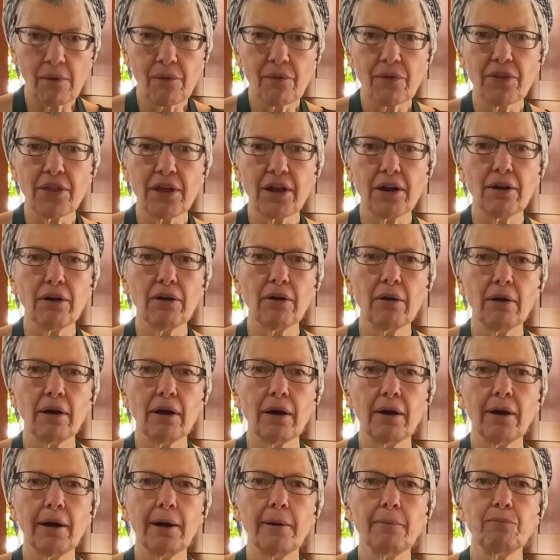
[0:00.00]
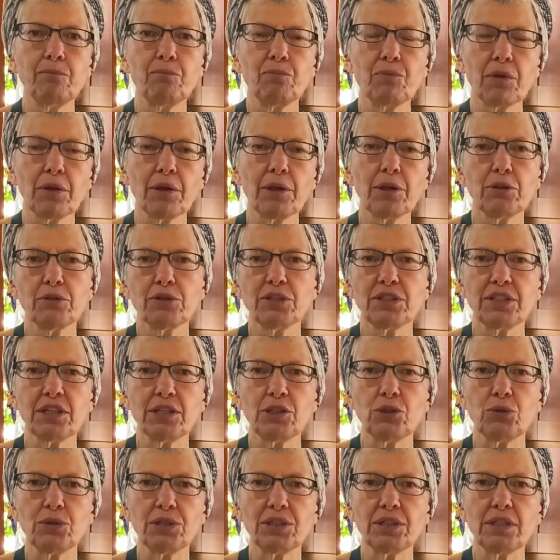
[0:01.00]
They're a little
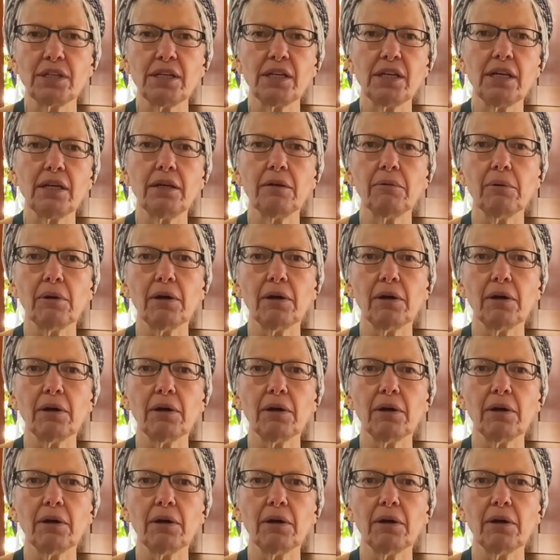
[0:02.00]
citrusy,